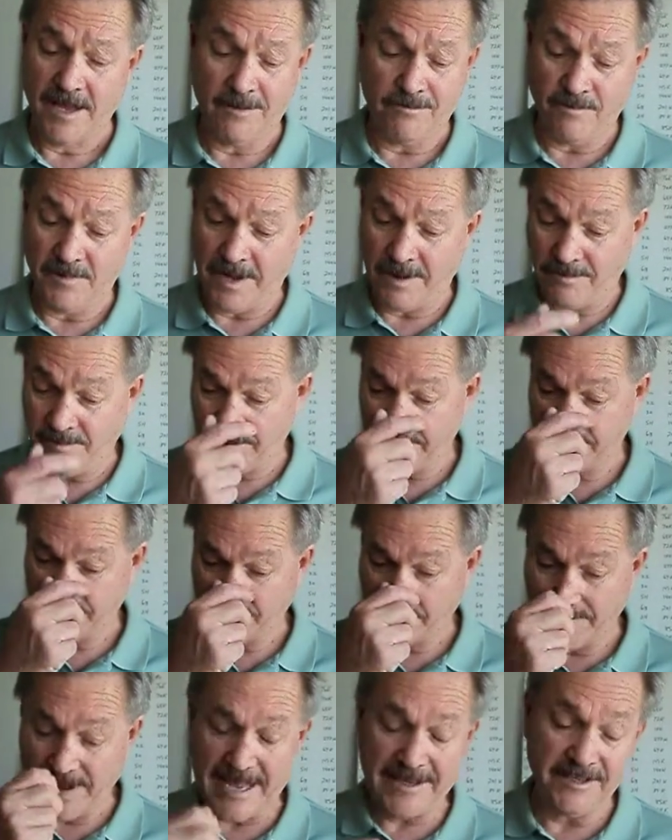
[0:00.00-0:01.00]
It was
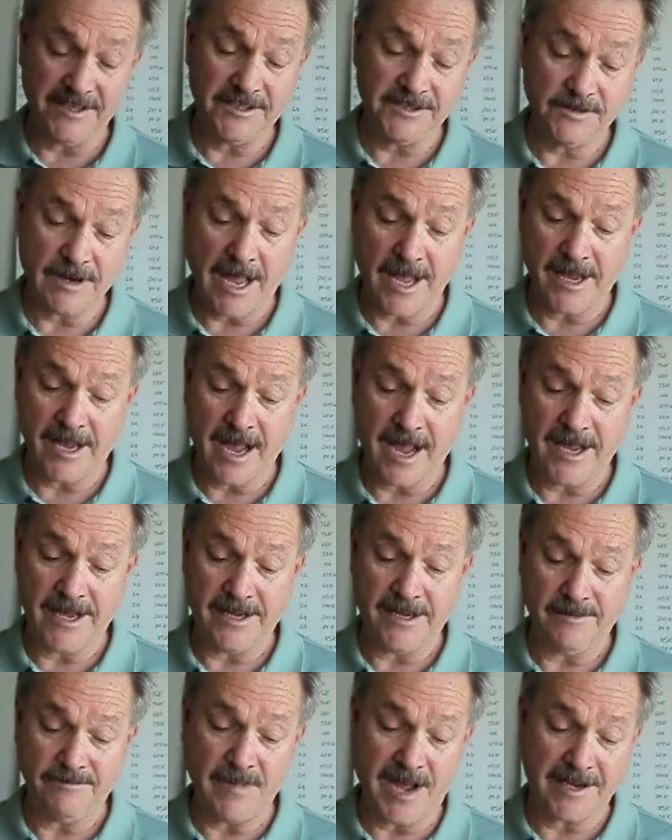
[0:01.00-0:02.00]
tremendous.
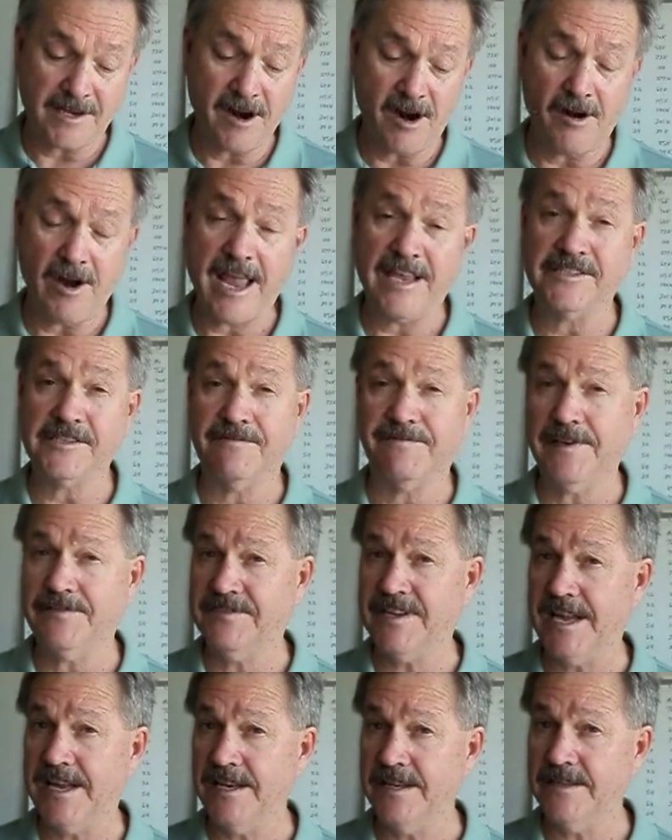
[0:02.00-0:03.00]
My car has a
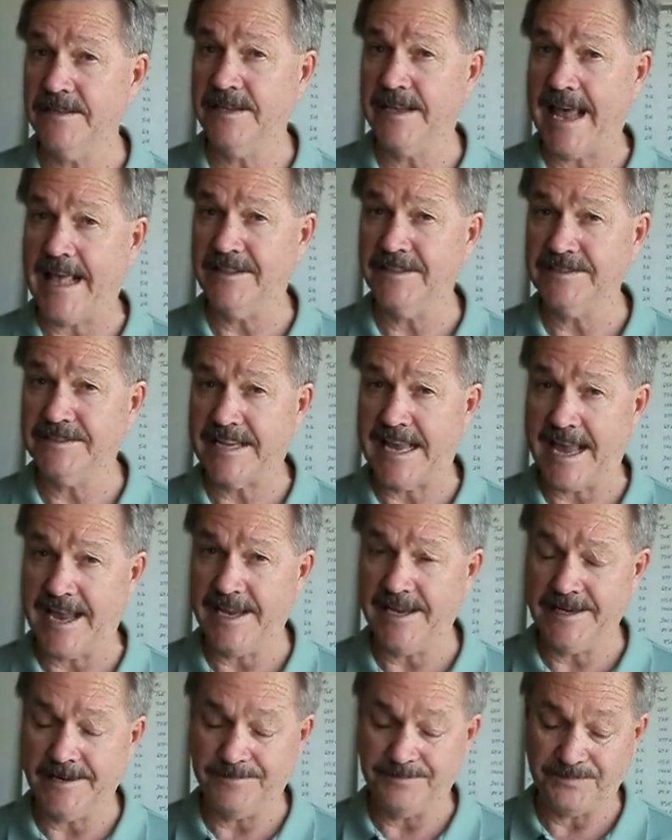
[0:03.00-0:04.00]
15-gallon
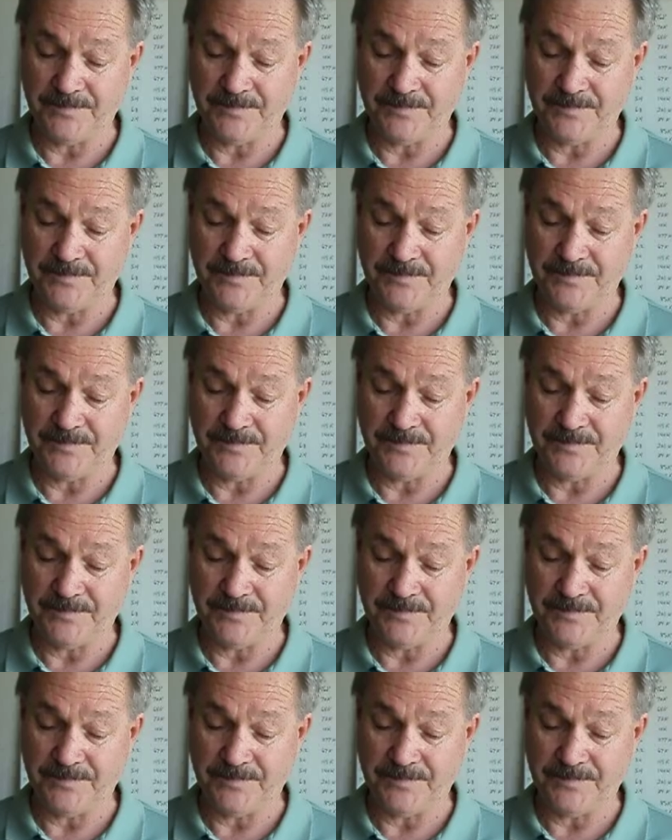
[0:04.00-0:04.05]
tank,